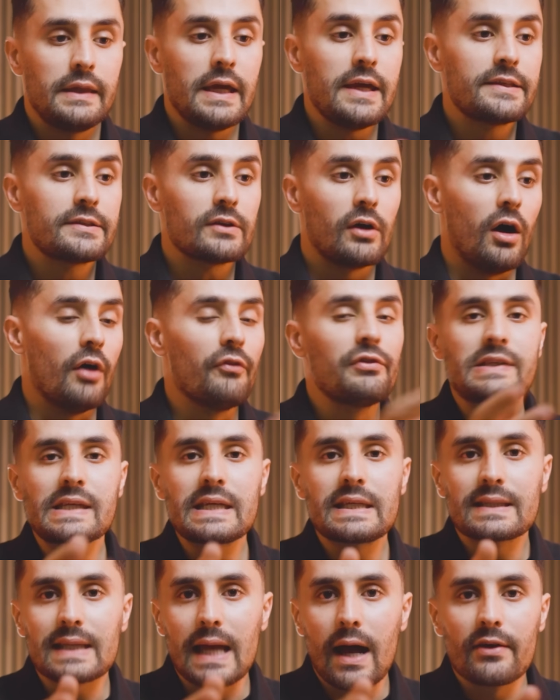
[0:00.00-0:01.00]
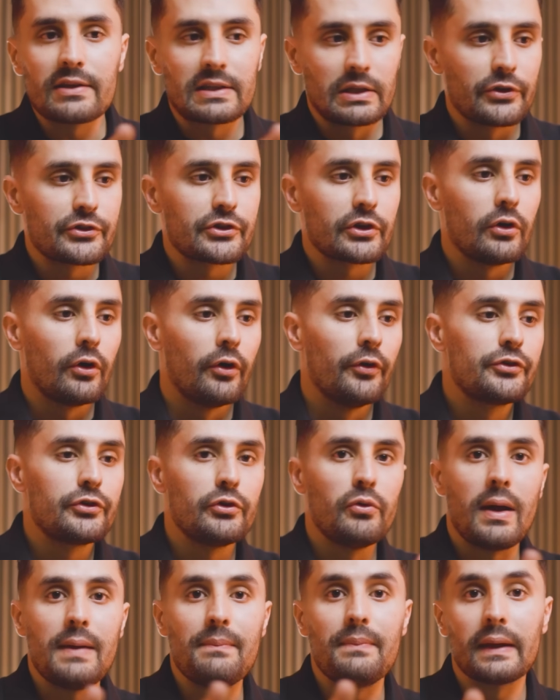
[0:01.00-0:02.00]
This obviously sounds logical
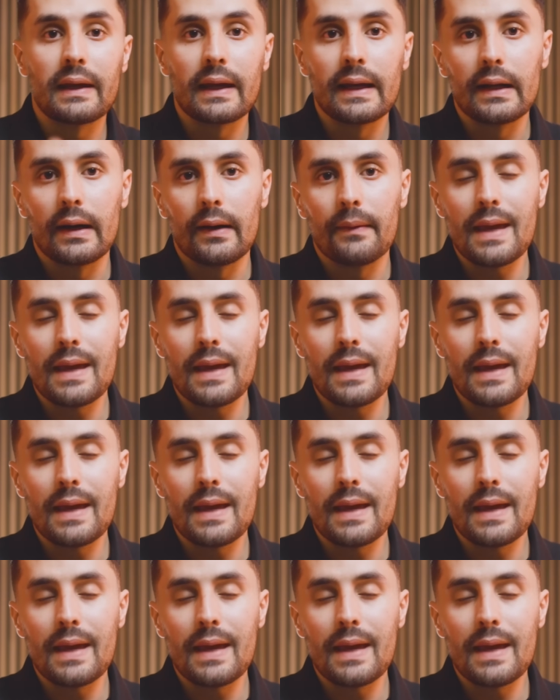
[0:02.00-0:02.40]
to a beginner.